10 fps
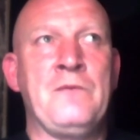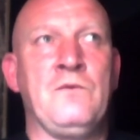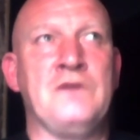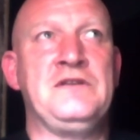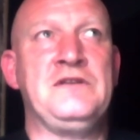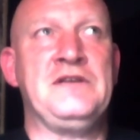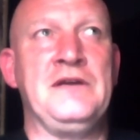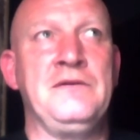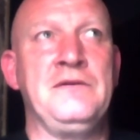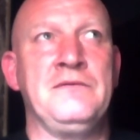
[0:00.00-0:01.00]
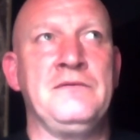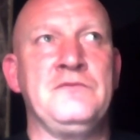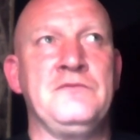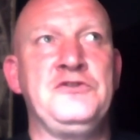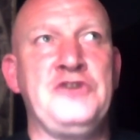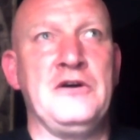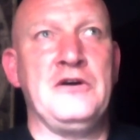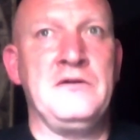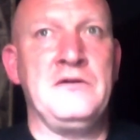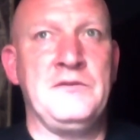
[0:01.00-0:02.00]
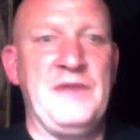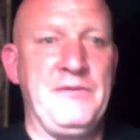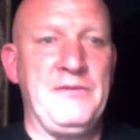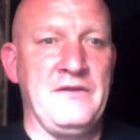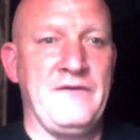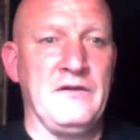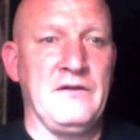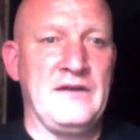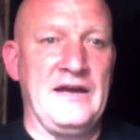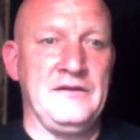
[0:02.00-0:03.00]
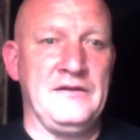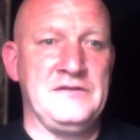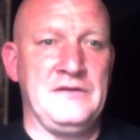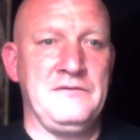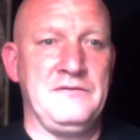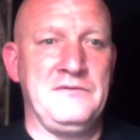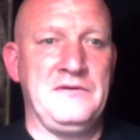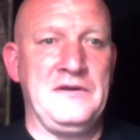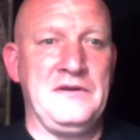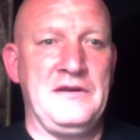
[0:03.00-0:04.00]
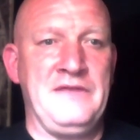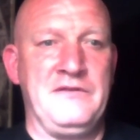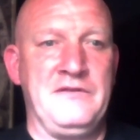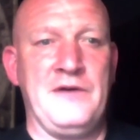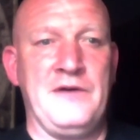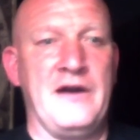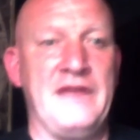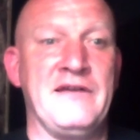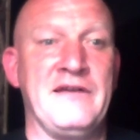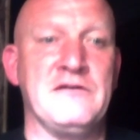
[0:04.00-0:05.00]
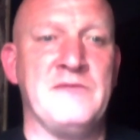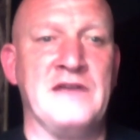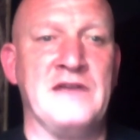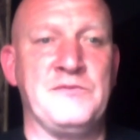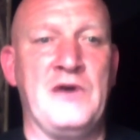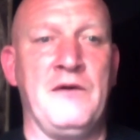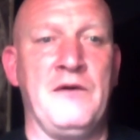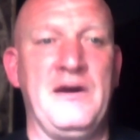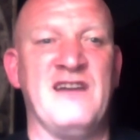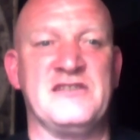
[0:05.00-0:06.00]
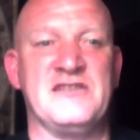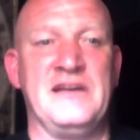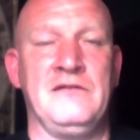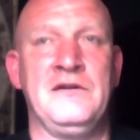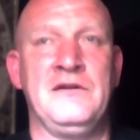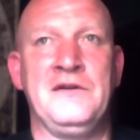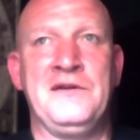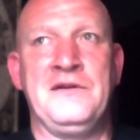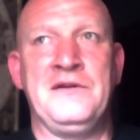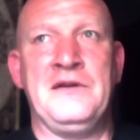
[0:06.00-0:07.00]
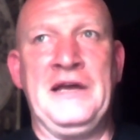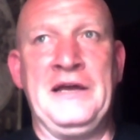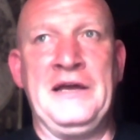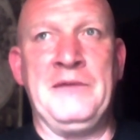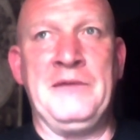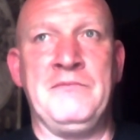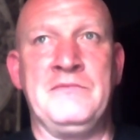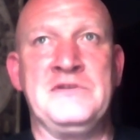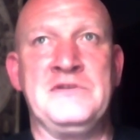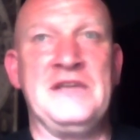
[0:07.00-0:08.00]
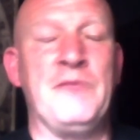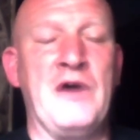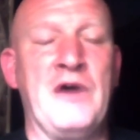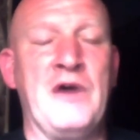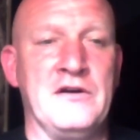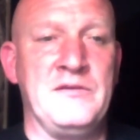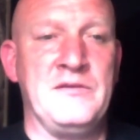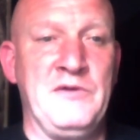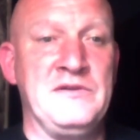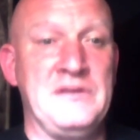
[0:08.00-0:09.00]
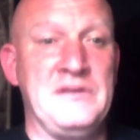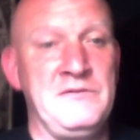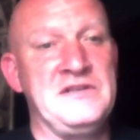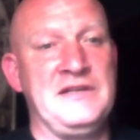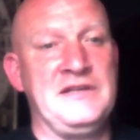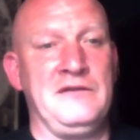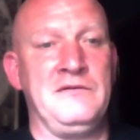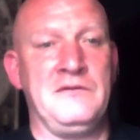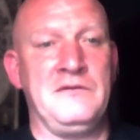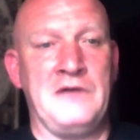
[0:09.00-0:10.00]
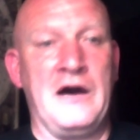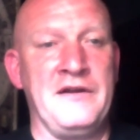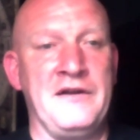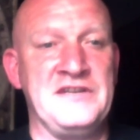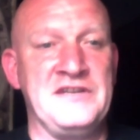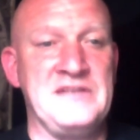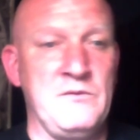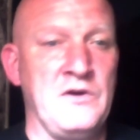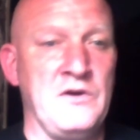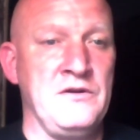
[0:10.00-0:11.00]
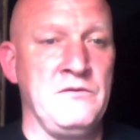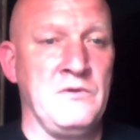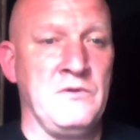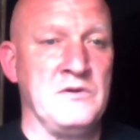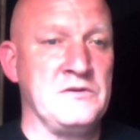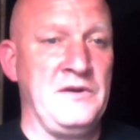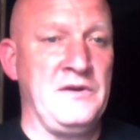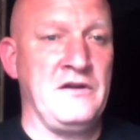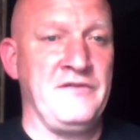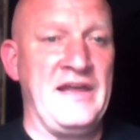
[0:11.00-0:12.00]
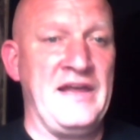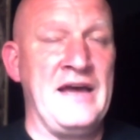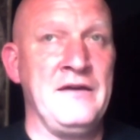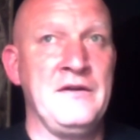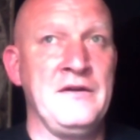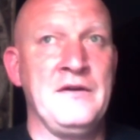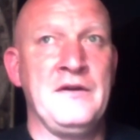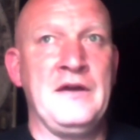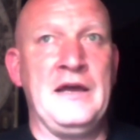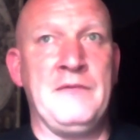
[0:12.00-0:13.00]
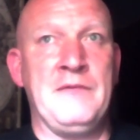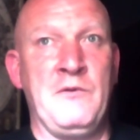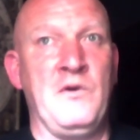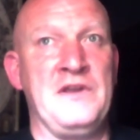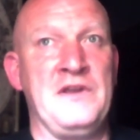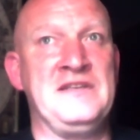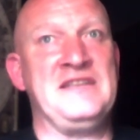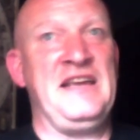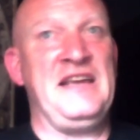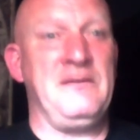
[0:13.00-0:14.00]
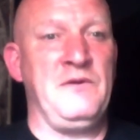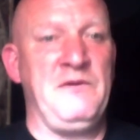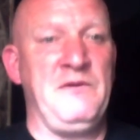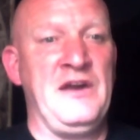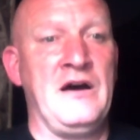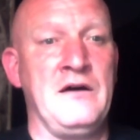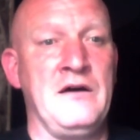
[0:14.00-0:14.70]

wanted to show the people of the Falkland Islands that even though we are 8,000 miles apart, we are still um, still a part of your community and we still are interested in what you what, what's going on over there. Um, and we want you to see that we, we are.